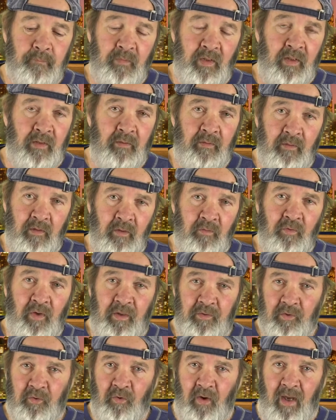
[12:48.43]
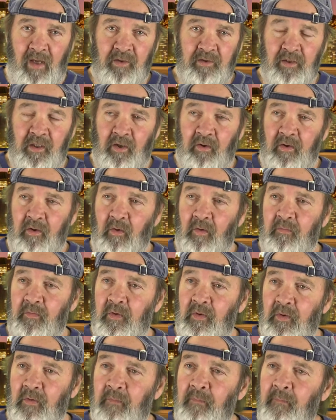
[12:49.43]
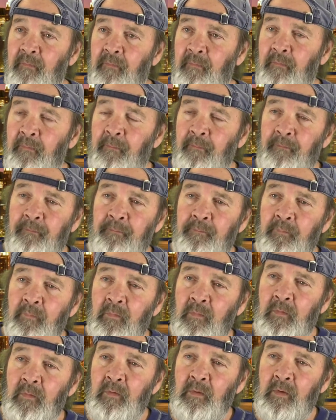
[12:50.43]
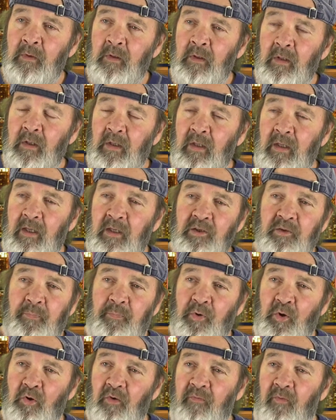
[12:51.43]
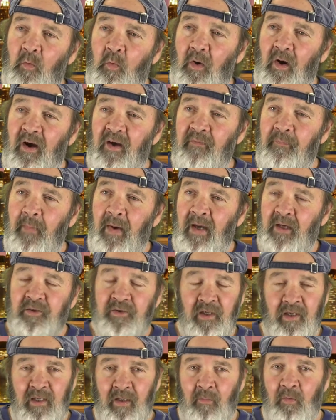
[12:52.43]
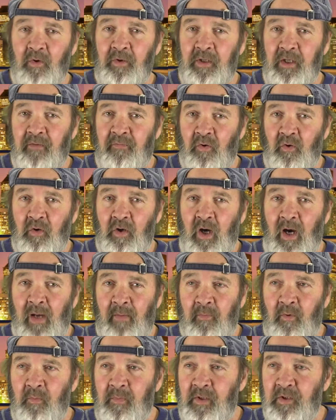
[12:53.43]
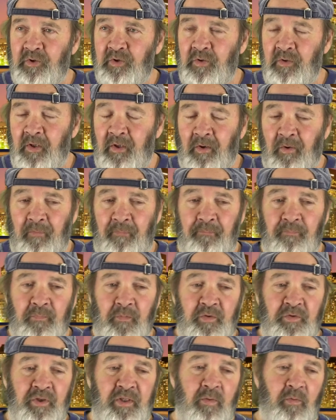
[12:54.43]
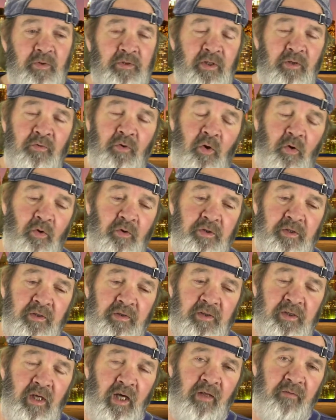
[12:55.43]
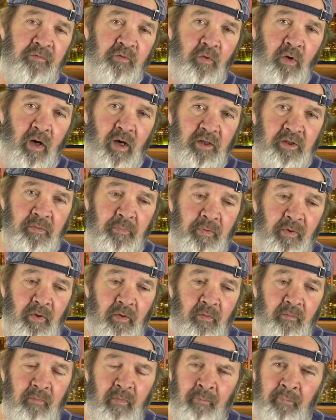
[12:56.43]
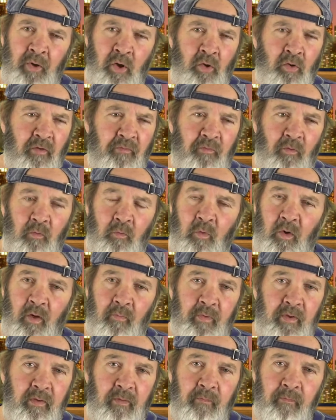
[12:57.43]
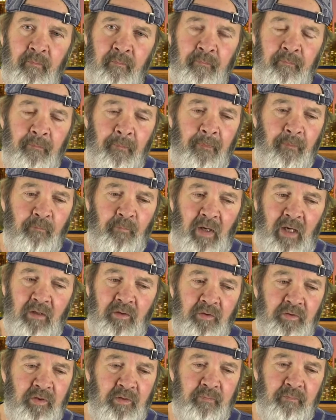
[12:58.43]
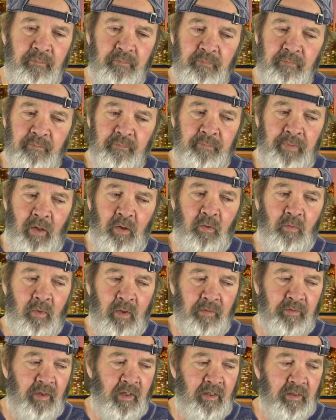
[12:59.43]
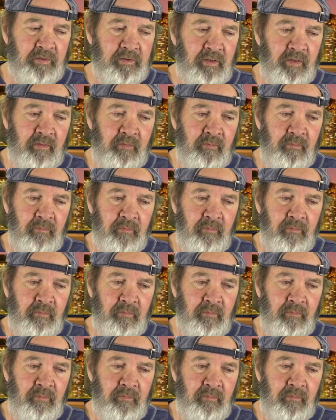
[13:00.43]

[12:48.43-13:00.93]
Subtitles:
around the Gratis area over there. His beautiful wife, Maxine, I'm going to give her honorable mention here. She was a nurse at Southview Hospital. Beautiful woman. And I looked at Bo one day and I said,